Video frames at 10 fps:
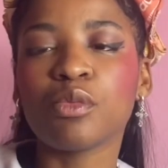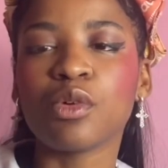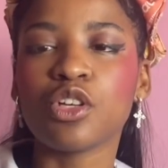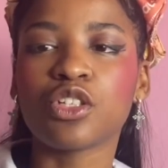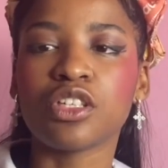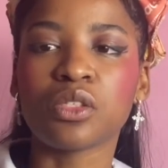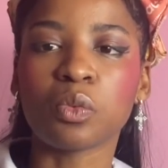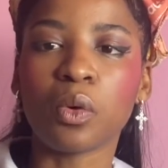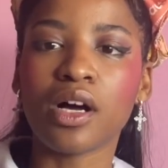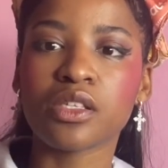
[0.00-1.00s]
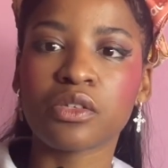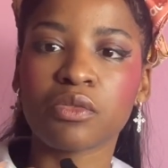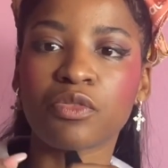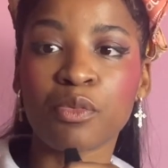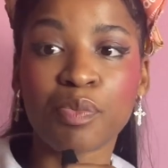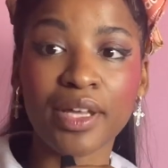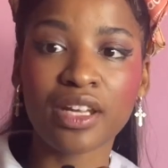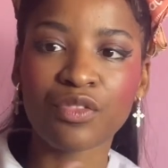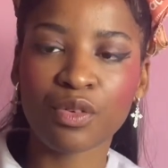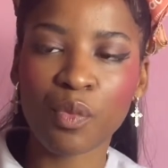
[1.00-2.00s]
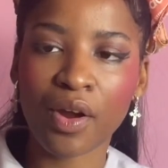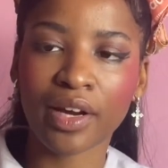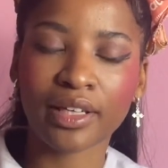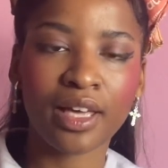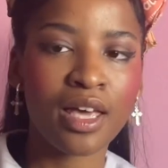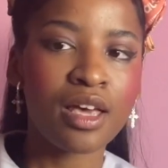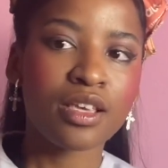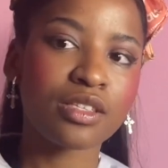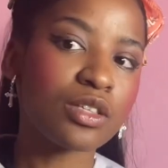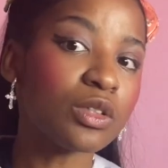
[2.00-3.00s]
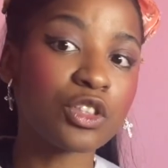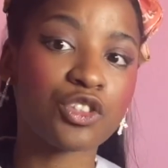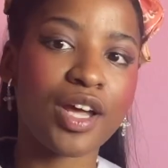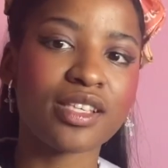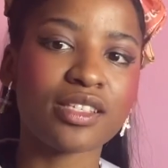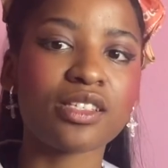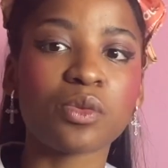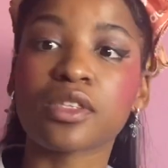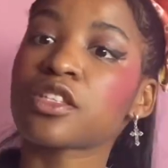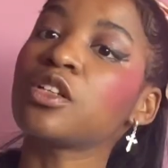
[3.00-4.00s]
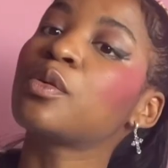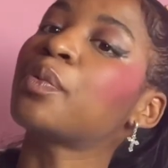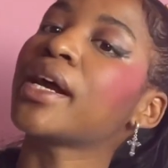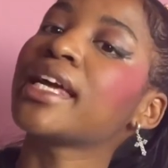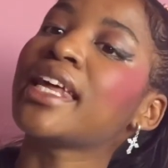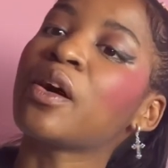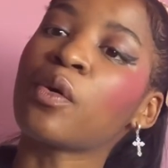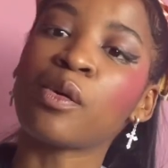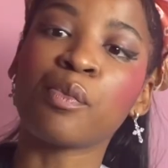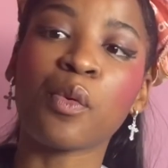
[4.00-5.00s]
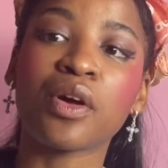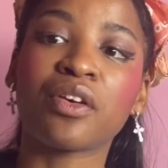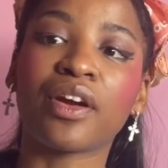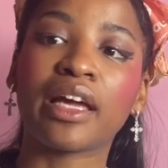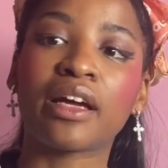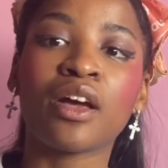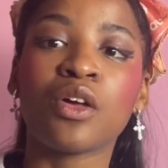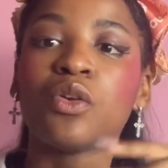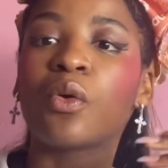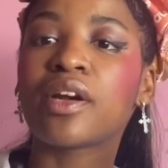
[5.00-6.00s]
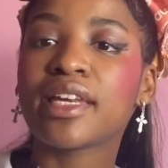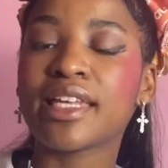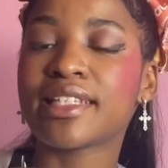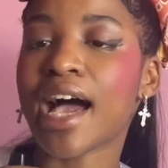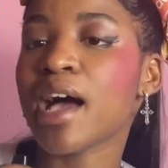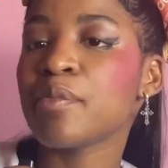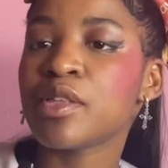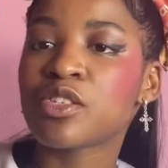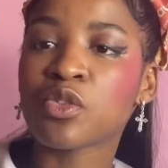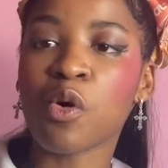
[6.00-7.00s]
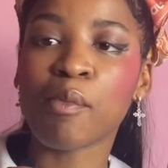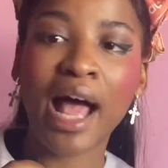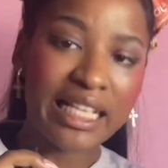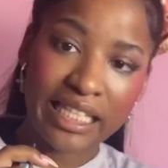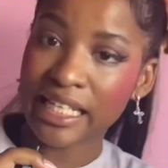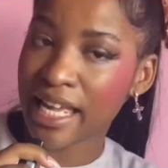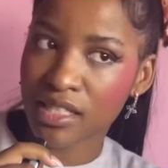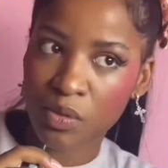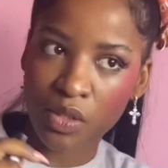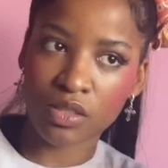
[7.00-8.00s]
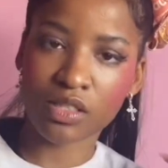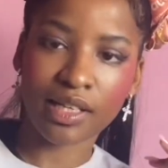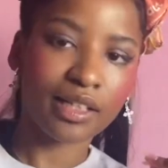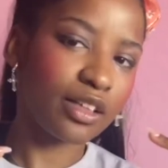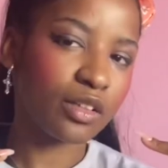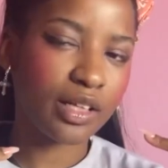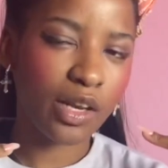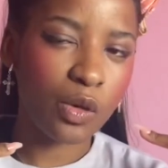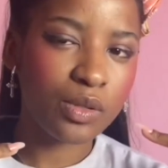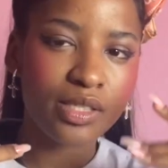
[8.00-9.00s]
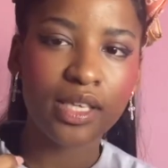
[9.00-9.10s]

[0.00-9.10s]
merchants was forbidden from wearing silk dresses with silk braiding or embroidering, nor any diamonds nor mantelets, which are just like little cloaks.